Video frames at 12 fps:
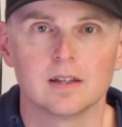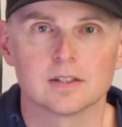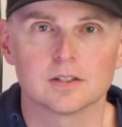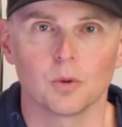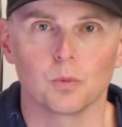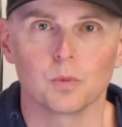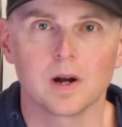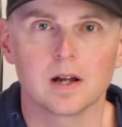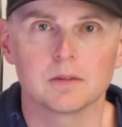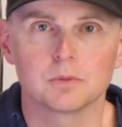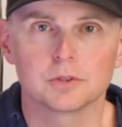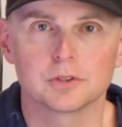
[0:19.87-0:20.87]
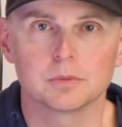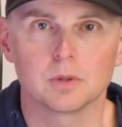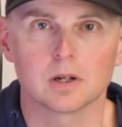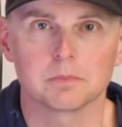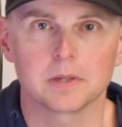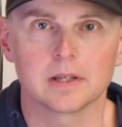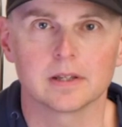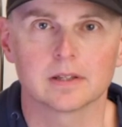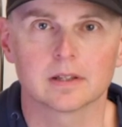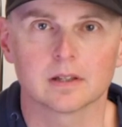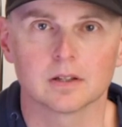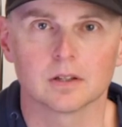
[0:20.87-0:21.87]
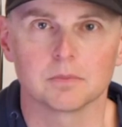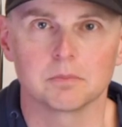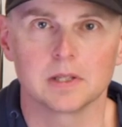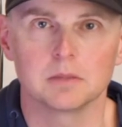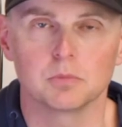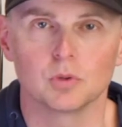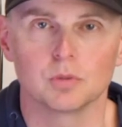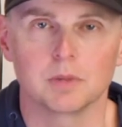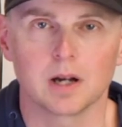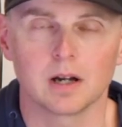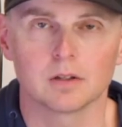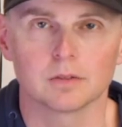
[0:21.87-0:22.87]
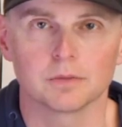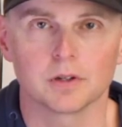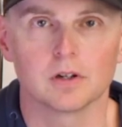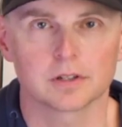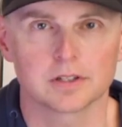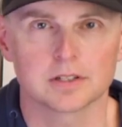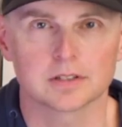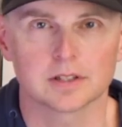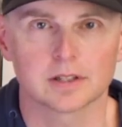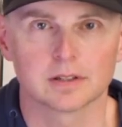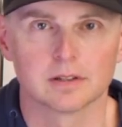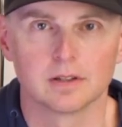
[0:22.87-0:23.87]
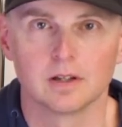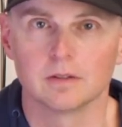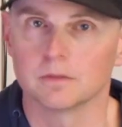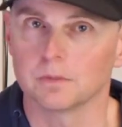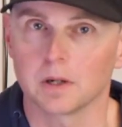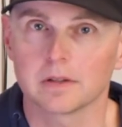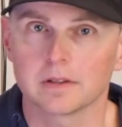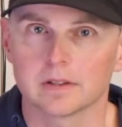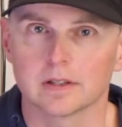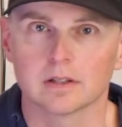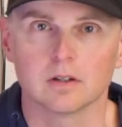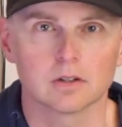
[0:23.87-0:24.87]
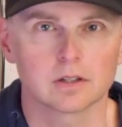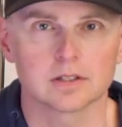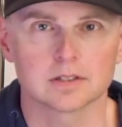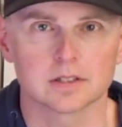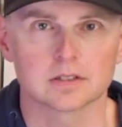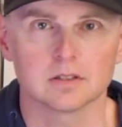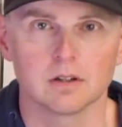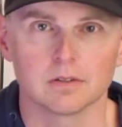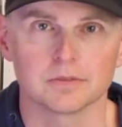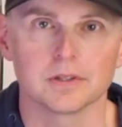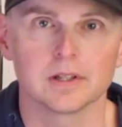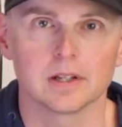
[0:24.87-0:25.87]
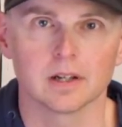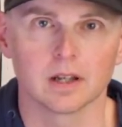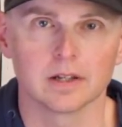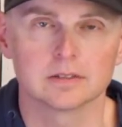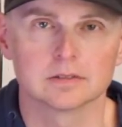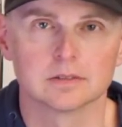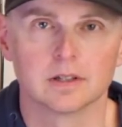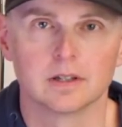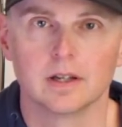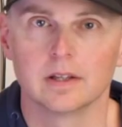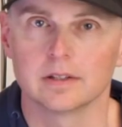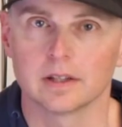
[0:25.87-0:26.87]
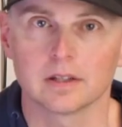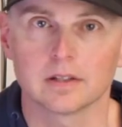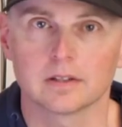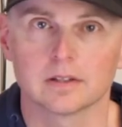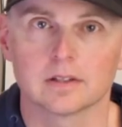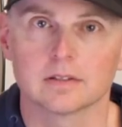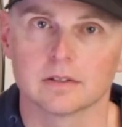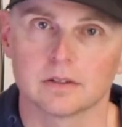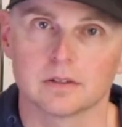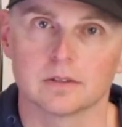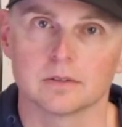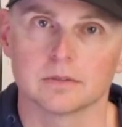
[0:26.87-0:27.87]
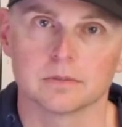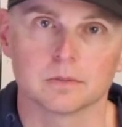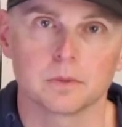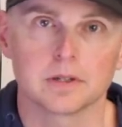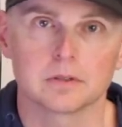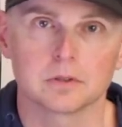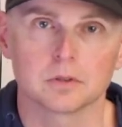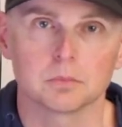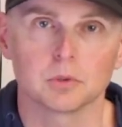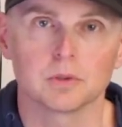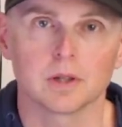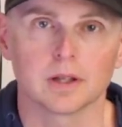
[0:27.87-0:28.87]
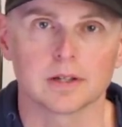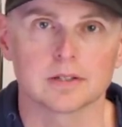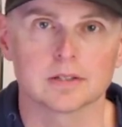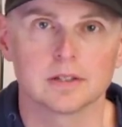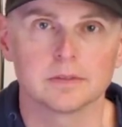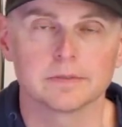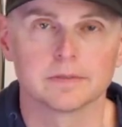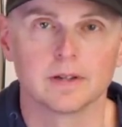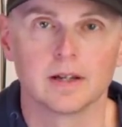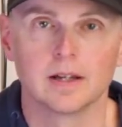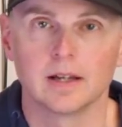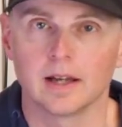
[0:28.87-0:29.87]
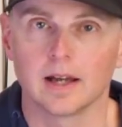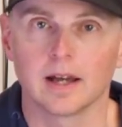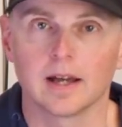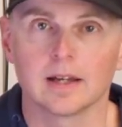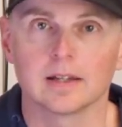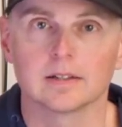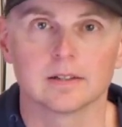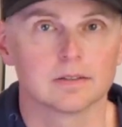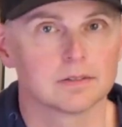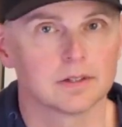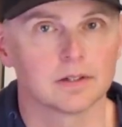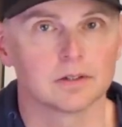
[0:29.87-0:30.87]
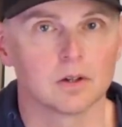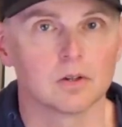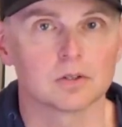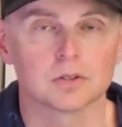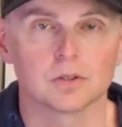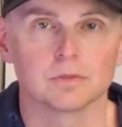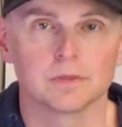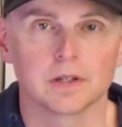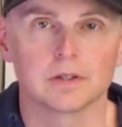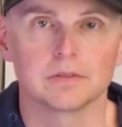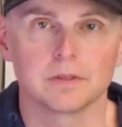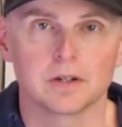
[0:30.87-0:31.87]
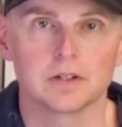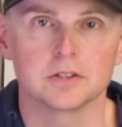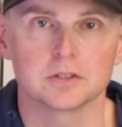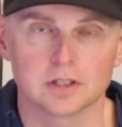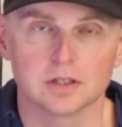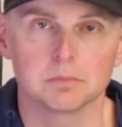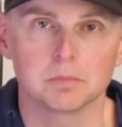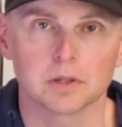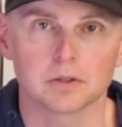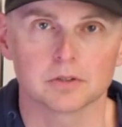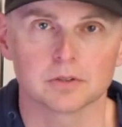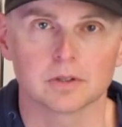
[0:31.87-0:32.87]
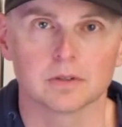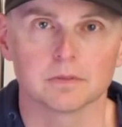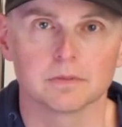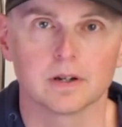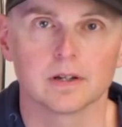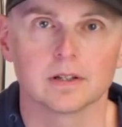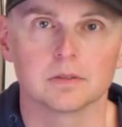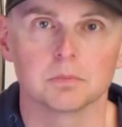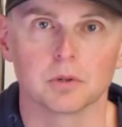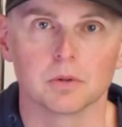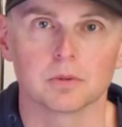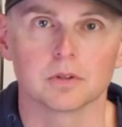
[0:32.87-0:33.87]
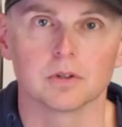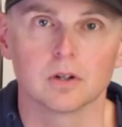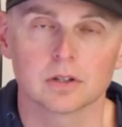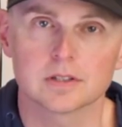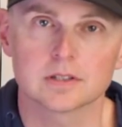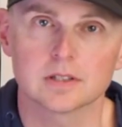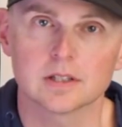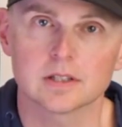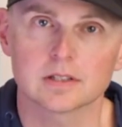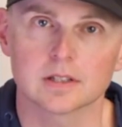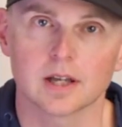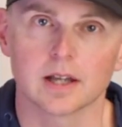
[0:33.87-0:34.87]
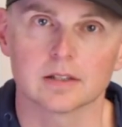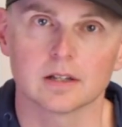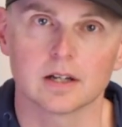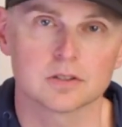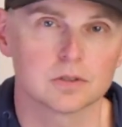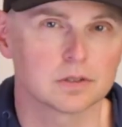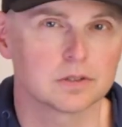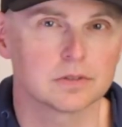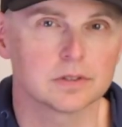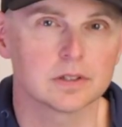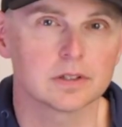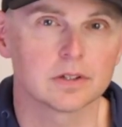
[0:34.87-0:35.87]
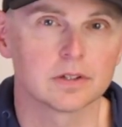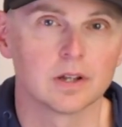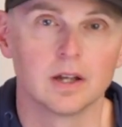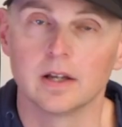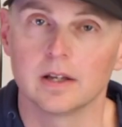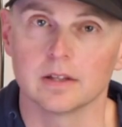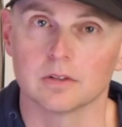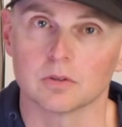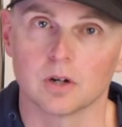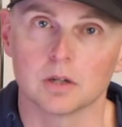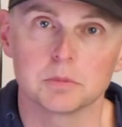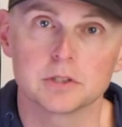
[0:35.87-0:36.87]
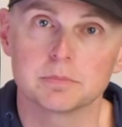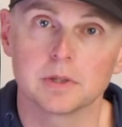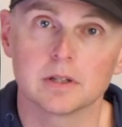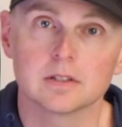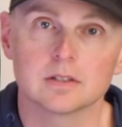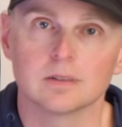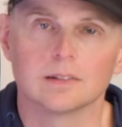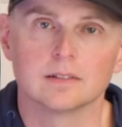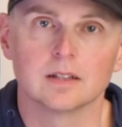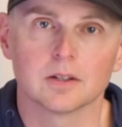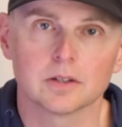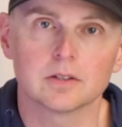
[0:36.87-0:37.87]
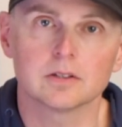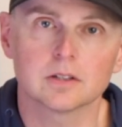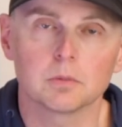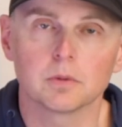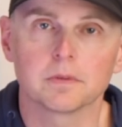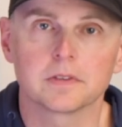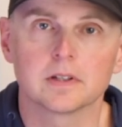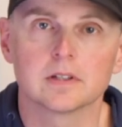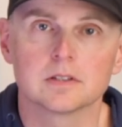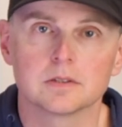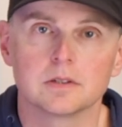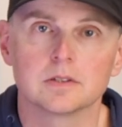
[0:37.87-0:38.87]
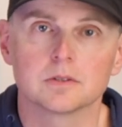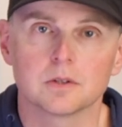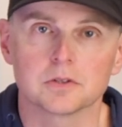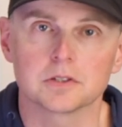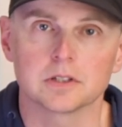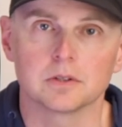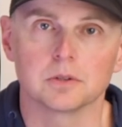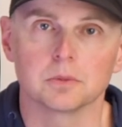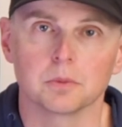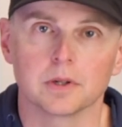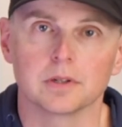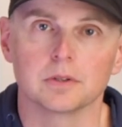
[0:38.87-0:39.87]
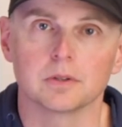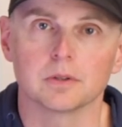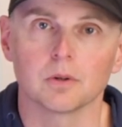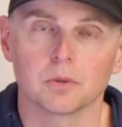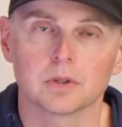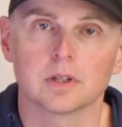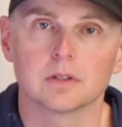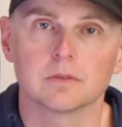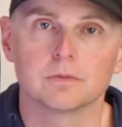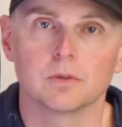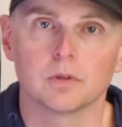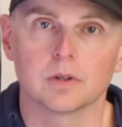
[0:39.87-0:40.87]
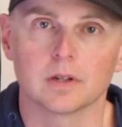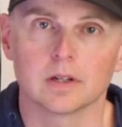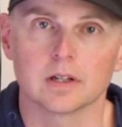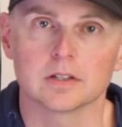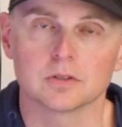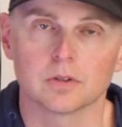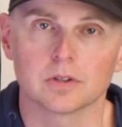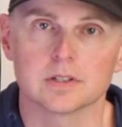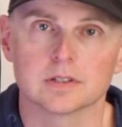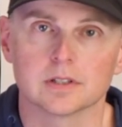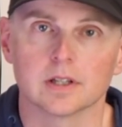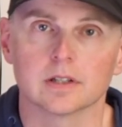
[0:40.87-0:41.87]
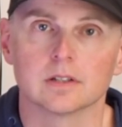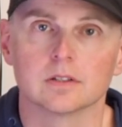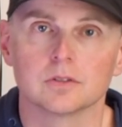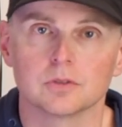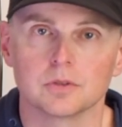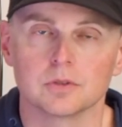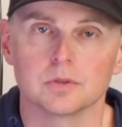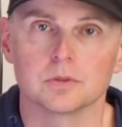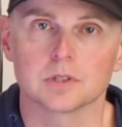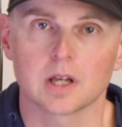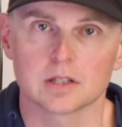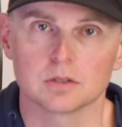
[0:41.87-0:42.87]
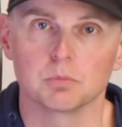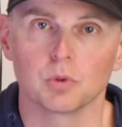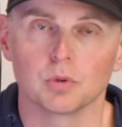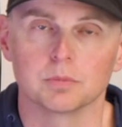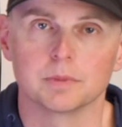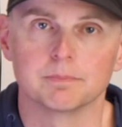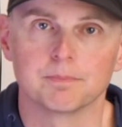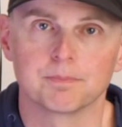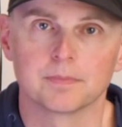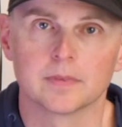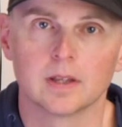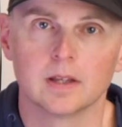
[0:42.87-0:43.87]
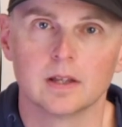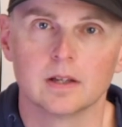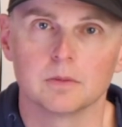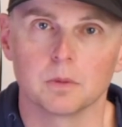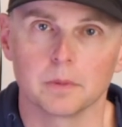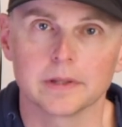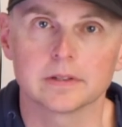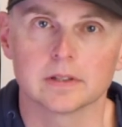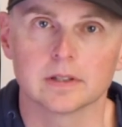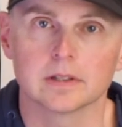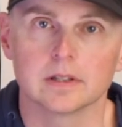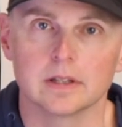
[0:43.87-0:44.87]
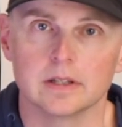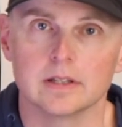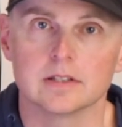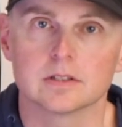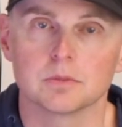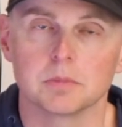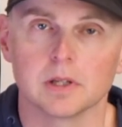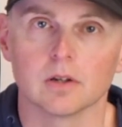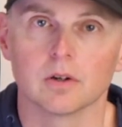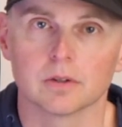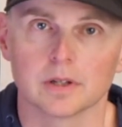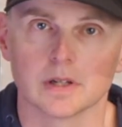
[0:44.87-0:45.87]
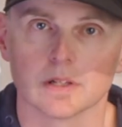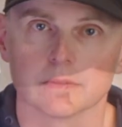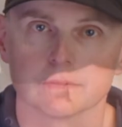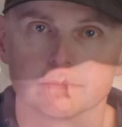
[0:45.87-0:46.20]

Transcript: So why would you want to make a mini boom out of a hockey stick? For one thing, hockey sticks are really light. The other thing, they're quite durable and stiff. And they're also very cheap because you can find broken hockey sticks at ice hockey rinks, in the garbage bins. Now there are a couple of things you need to consider when you're looking for an ice hockey stick to use as a boom. For one thing, it needs to be long enough.